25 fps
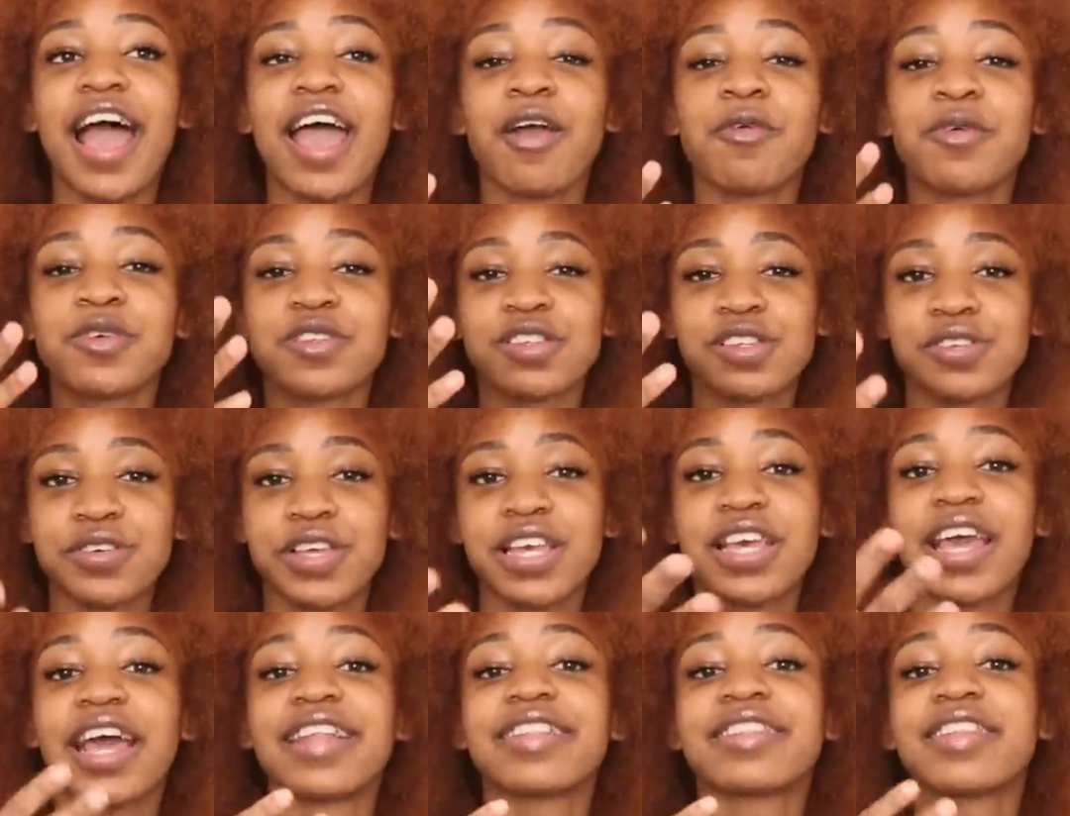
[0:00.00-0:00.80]
I was
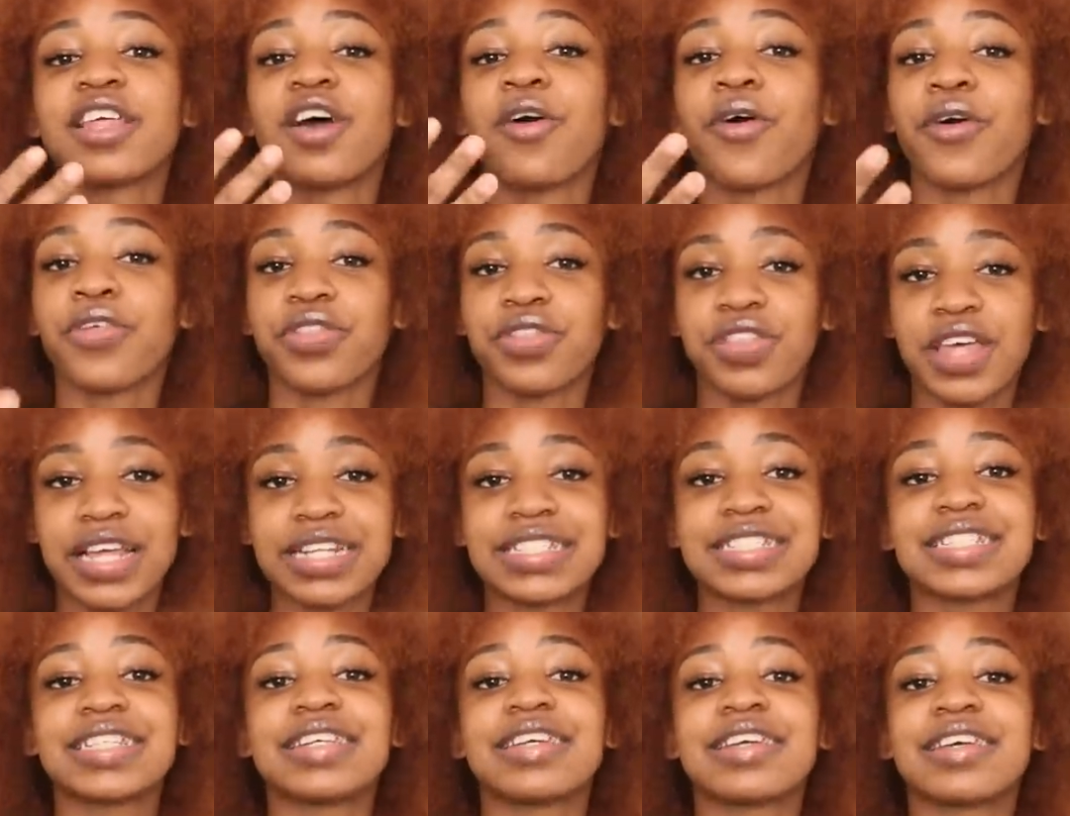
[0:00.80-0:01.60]
looking at the
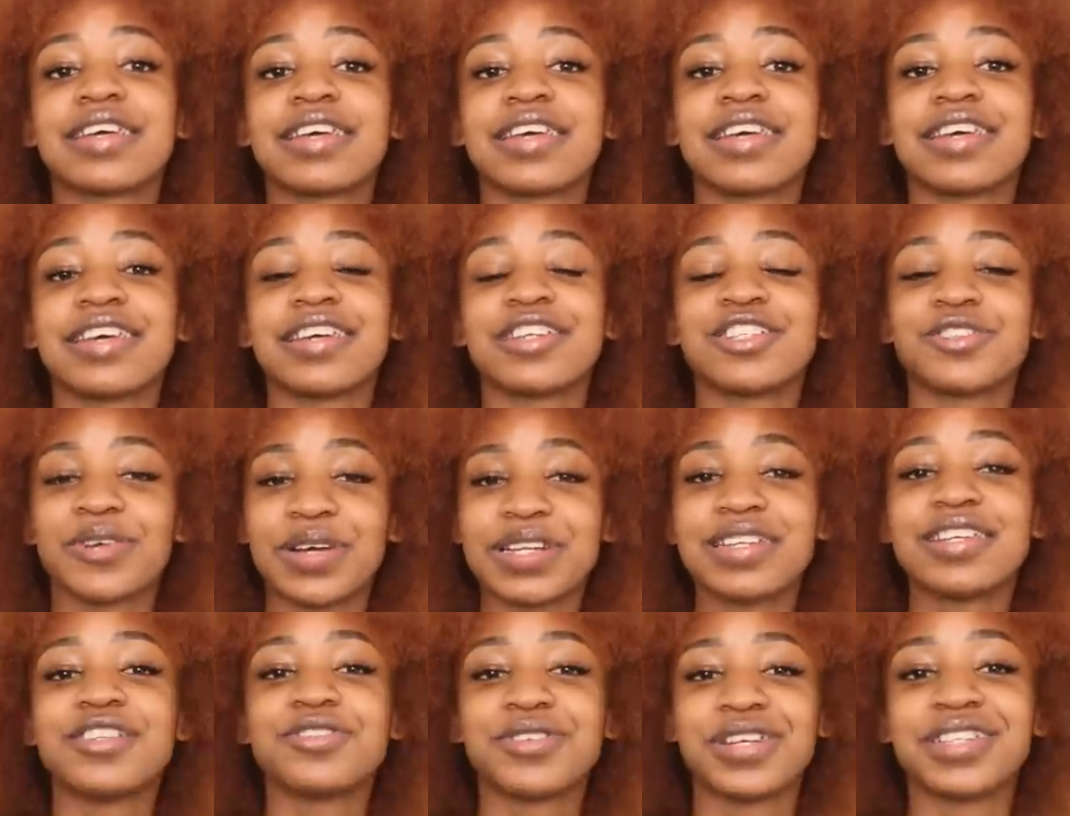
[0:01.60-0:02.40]
authentic
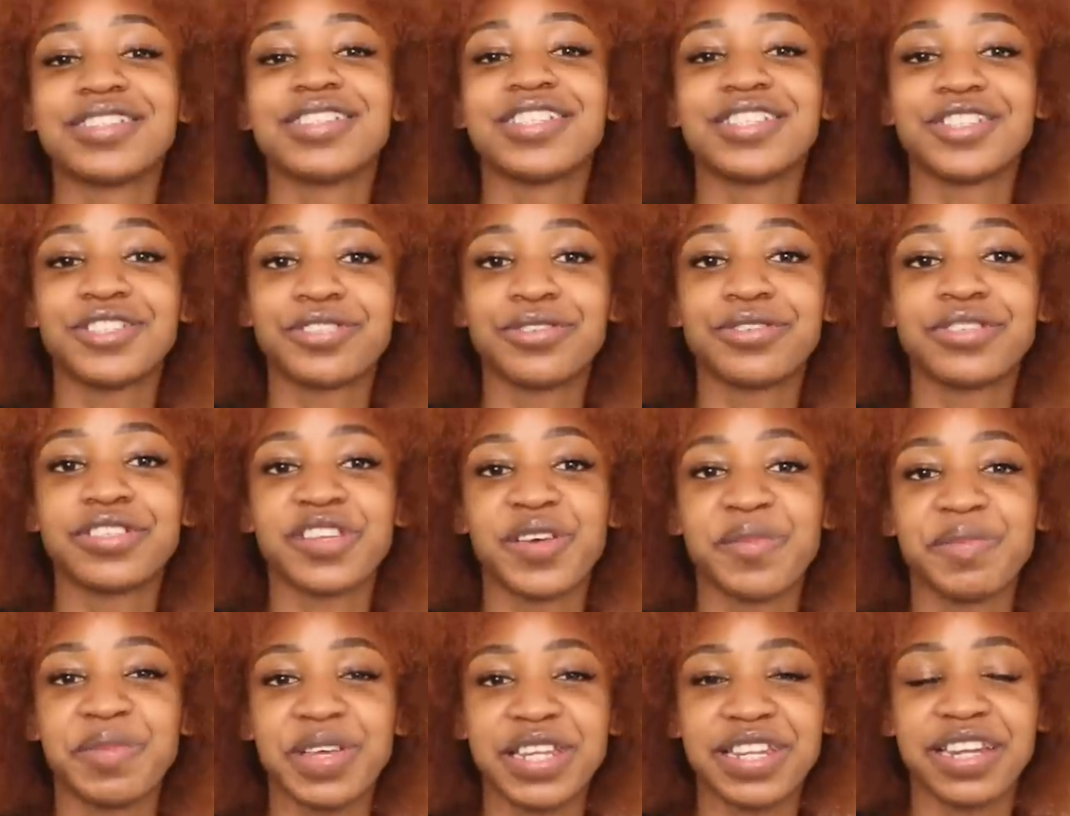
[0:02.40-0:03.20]
twenty twenty-two
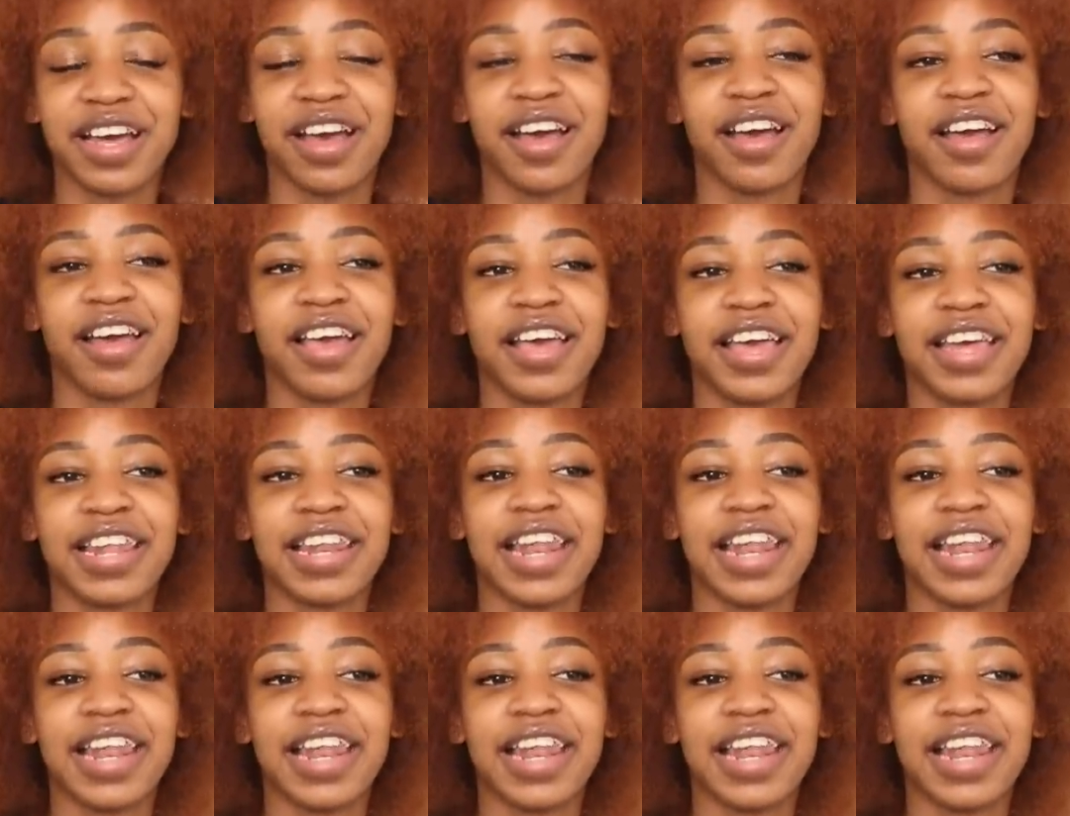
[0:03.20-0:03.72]
Temina.